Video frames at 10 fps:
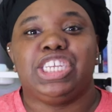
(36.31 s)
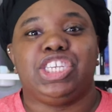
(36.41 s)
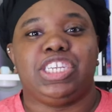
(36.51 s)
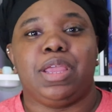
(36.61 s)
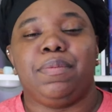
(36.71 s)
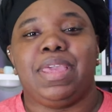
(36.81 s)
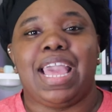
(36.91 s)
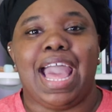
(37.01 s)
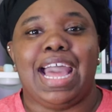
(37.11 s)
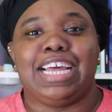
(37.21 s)

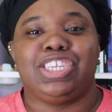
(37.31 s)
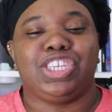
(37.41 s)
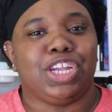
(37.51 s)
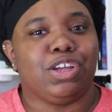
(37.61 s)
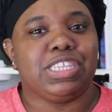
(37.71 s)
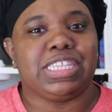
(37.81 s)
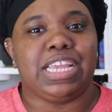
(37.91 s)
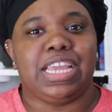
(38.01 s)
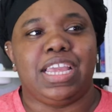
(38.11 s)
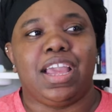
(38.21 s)
Jimmy asked
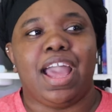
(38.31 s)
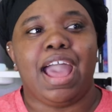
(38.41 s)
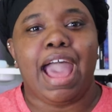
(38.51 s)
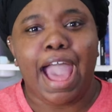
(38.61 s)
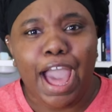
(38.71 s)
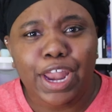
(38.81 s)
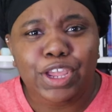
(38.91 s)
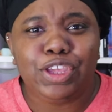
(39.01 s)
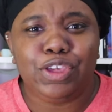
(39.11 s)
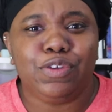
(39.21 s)
Chelsea, how
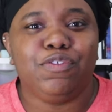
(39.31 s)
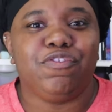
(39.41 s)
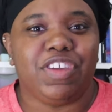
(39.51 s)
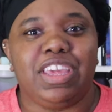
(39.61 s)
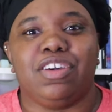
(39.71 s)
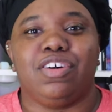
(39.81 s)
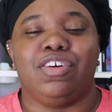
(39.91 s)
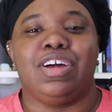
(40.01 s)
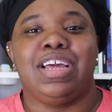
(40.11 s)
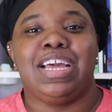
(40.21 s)
do you
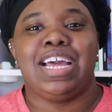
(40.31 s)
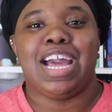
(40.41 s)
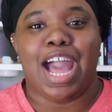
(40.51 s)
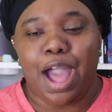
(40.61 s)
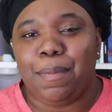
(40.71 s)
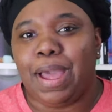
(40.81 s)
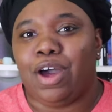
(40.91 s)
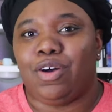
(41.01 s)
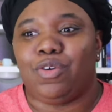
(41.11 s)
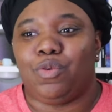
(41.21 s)
feel
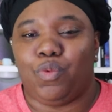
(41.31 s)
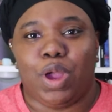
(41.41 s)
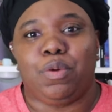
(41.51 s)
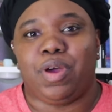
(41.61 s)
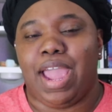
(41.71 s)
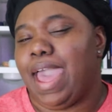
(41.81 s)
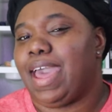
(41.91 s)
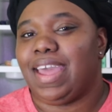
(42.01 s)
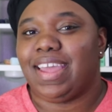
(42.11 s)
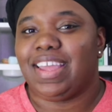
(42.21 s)
about where we're
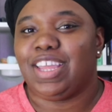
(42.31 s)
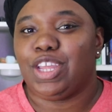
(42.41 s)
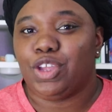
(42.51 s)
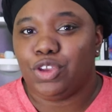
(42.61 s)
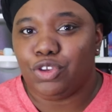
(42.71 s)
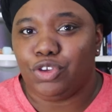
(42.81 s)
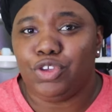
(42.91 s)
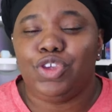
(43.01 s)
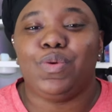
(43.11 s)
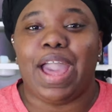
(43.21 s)
at? Do
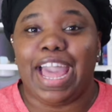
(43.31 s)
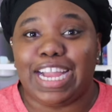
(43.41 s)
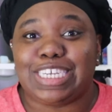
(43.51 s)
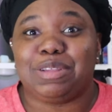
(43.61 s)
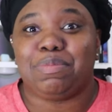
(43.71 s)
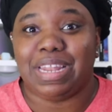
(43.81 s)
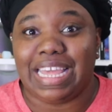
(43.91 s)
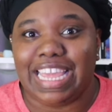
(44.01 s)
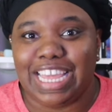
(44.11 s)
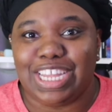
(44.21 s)
you actually
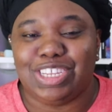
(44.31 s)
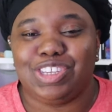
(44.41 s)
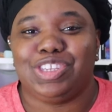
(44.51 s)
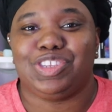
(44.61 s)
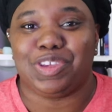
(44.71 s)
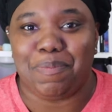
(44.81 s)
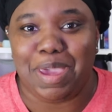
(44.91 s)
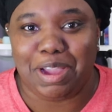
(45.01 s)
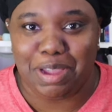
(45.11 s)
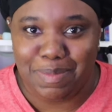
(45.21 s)
plan to
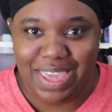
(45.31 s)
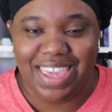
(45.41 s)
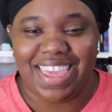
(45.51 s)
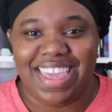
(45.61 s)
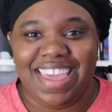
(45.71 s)
marry me?